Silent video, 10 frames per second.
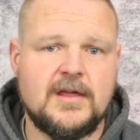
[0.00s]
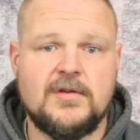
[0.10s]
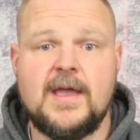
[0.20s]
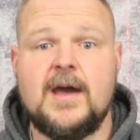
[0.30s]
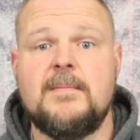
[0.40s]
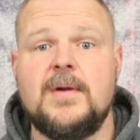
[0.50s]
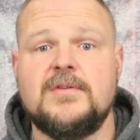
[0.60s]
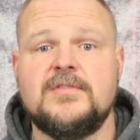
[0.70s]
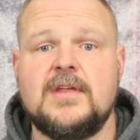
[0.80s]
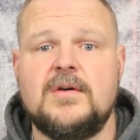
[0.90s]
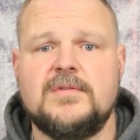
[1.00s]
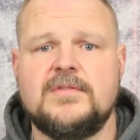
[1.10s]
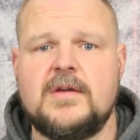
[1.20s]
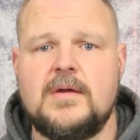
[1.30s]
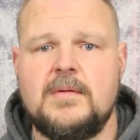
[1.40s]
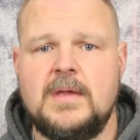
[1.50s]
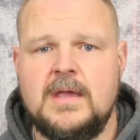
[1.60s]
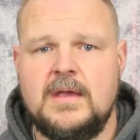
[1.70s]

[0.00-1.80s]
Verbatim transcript: I don't know how much those uh,